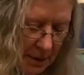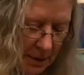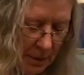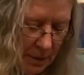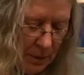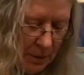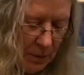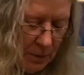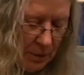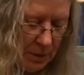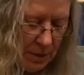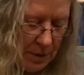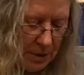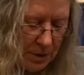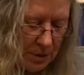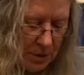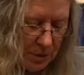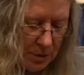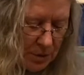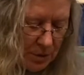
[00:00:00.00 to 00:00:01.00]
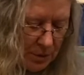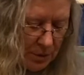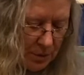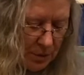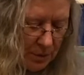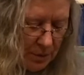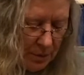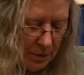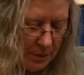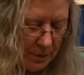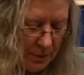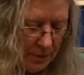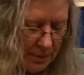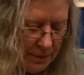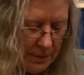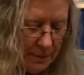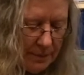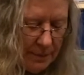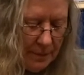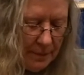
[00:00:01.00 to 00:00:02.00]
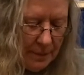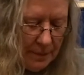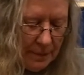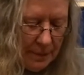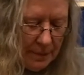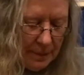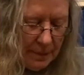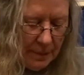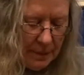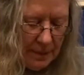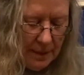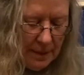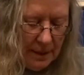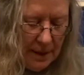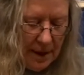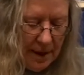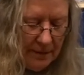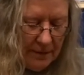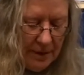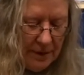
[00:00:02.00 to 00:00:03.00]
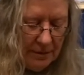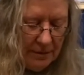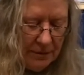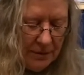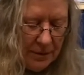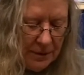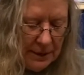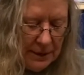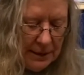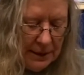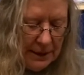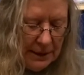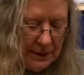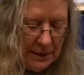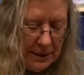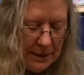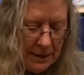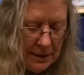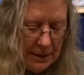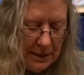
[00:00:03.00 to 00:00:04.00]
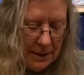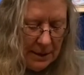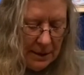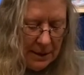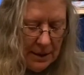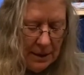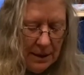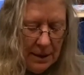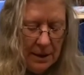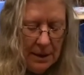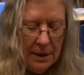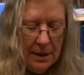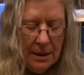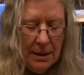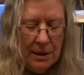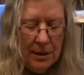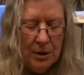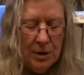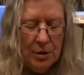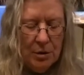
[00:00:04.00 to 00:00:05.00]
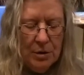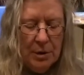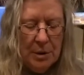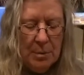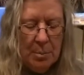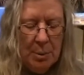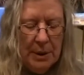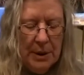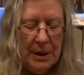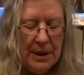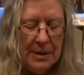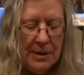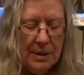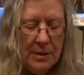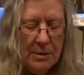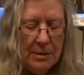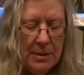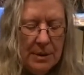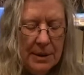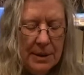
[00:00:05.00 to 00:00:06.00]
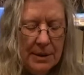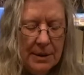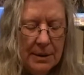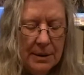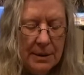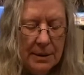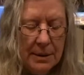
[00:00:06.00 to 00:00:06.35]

onto, having it folded like this, you're going to place it on